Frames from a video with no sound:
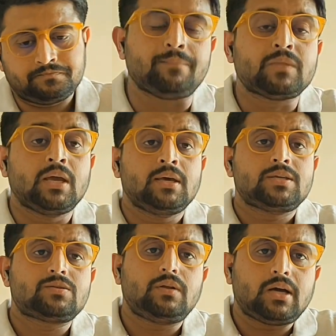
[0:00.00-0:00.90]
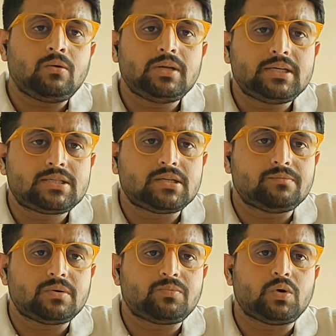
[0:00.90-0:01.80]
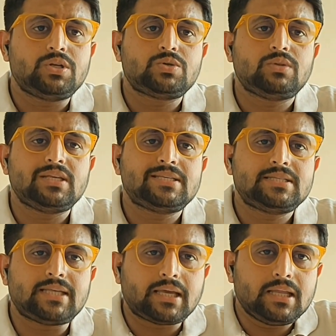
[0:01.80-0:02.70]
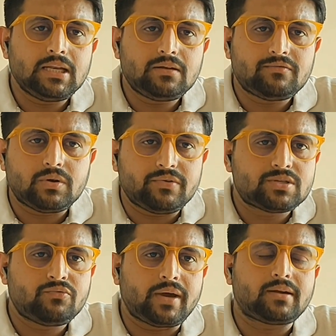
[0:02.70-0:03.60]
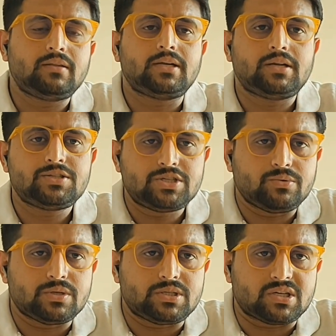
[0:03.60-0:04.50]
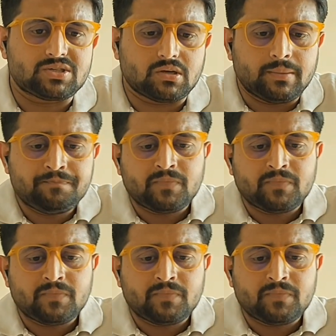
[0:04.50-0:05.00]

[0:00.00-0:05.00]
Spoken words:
Okay, so now let's jump upon to the second risk factor, that is jurisdiction.